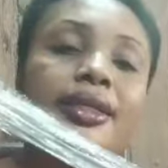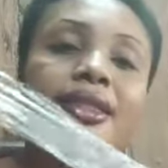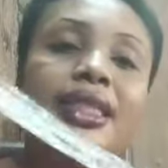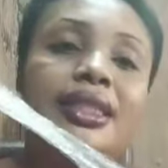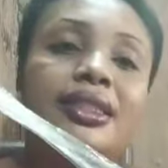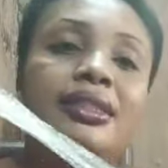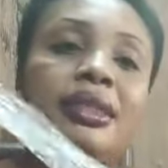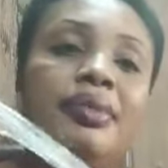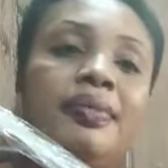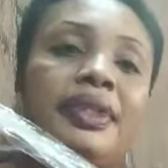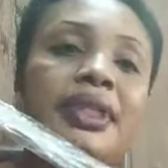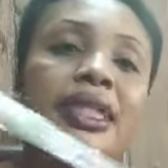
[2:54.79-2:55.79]
Yes, the
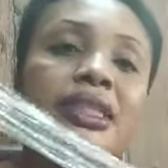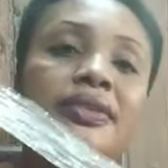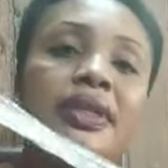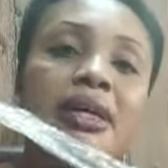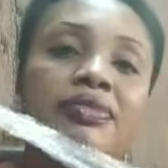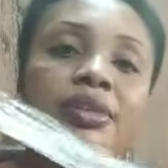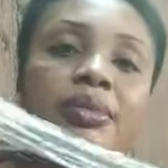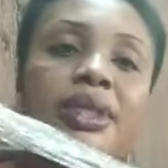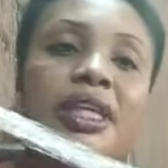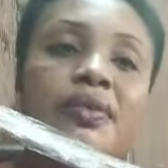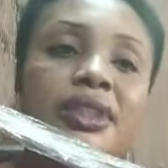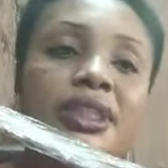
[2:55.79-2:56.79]
people in Nigeria are
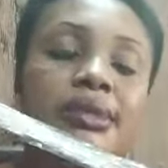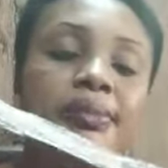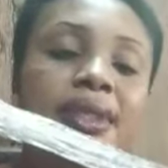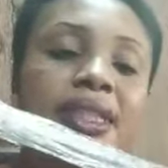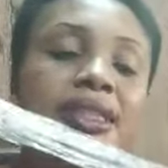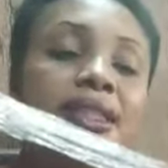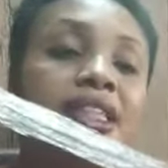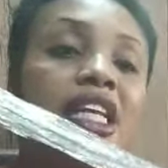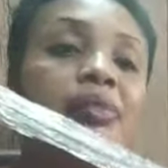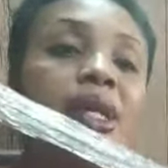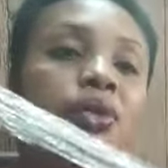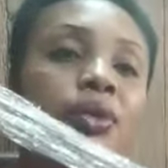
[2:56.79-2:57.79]
familiar with this pepper. This is
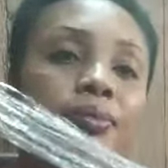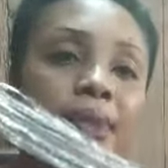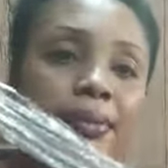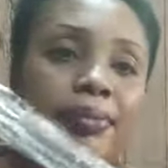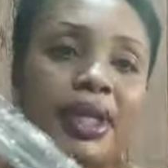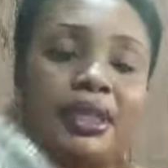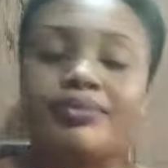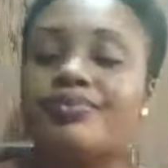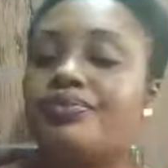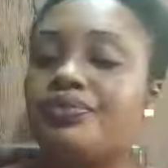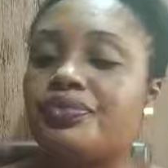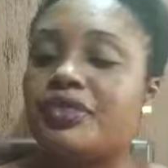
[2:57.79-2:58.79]
Cameroon pepper.
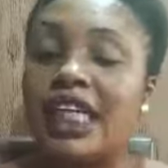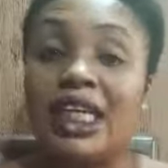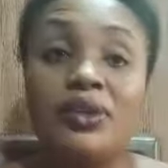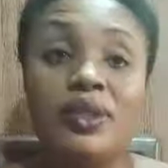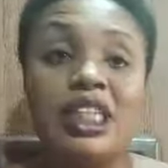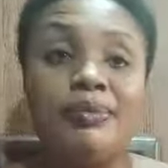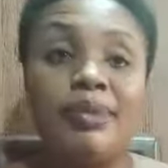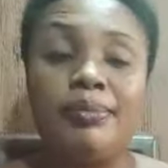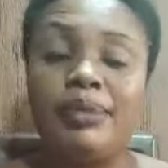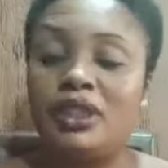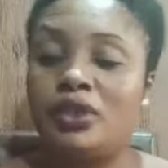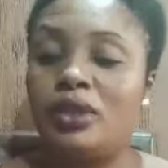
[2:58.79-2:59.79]
I don't eat
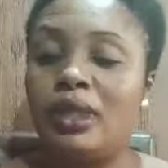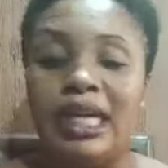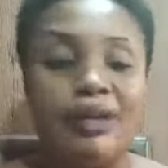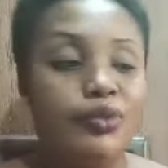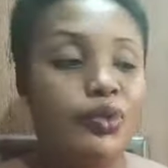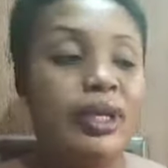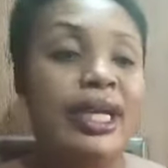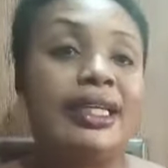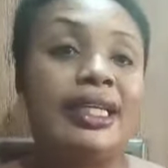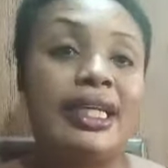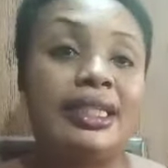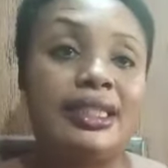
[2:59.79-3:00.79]
pepper, so I have to go and
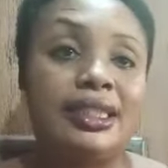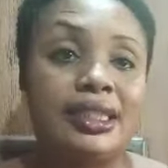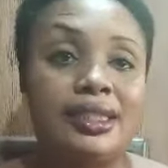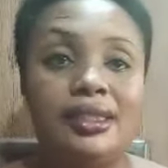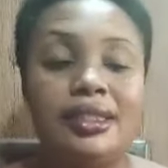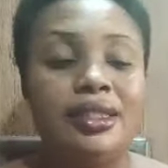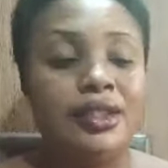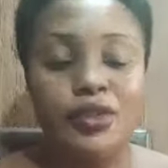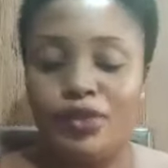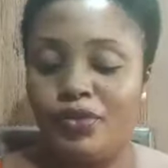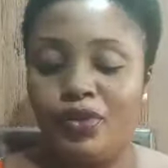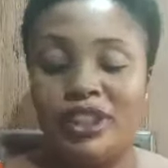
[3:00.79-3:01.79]
get this
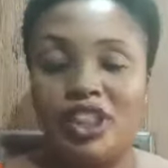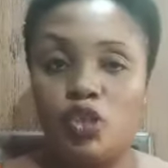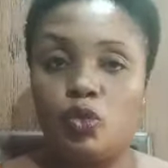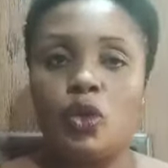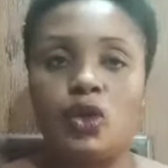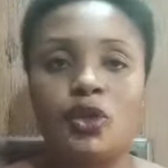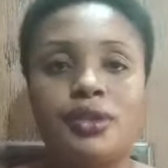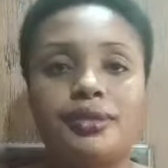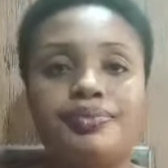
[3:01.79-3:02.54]
for this work.